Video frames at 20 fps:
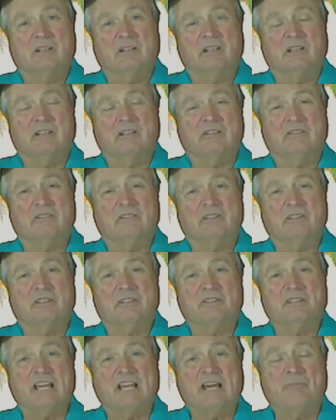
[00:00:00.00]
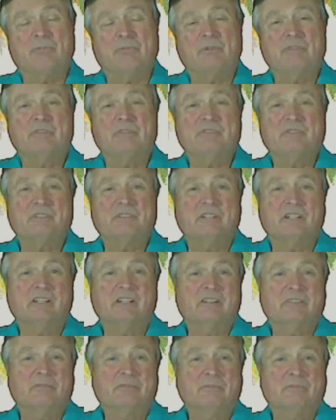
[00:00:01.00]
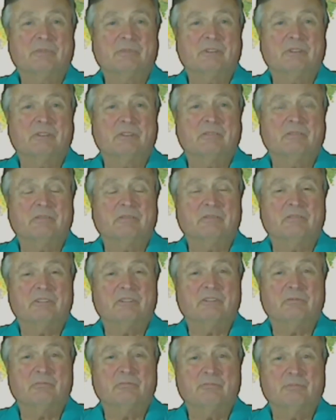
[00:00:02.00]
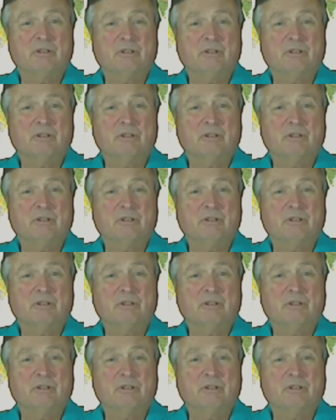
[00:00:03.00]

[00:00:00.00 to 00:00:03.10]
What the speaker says: And this happens in